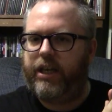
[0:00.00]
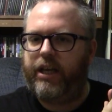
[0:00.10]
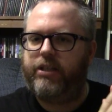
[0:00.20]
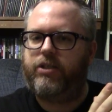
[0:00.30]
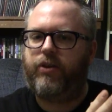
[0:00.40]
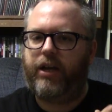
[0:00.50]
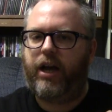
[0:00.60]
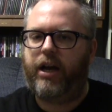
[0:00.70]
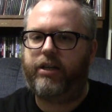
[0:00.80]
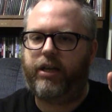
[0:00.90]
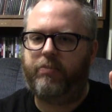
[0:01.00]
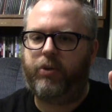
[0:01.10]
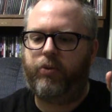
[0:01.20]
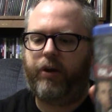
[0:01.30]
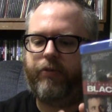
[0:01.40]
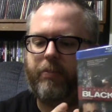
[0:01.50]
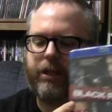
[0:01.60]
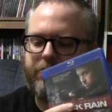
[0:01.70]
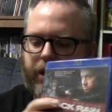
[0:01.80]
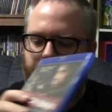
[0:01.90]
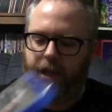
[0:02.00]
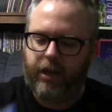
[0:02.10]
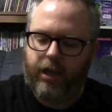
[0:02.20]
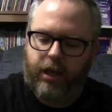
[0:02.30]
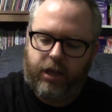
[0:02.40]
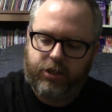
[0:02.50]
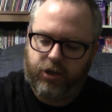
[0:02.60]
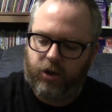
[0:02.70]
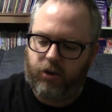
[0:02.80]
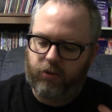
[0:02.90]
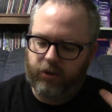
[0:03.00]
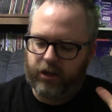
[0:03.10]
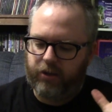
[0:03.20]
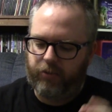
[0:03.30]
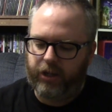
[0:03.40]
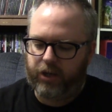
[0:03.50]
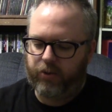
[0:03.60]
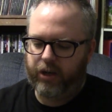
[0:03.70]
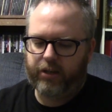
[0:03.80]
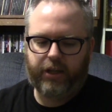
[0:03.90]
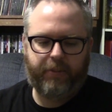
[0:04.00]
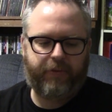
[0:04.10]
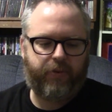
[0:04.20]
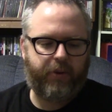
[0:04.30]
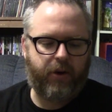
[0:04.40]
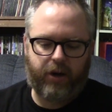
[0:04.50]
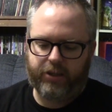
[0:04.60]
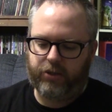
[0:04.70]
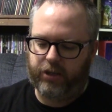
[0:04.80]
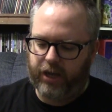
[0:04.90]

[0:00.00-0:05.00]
it again, so I got it on Blu-ray from Best Buy. So really quickly, before we go on to the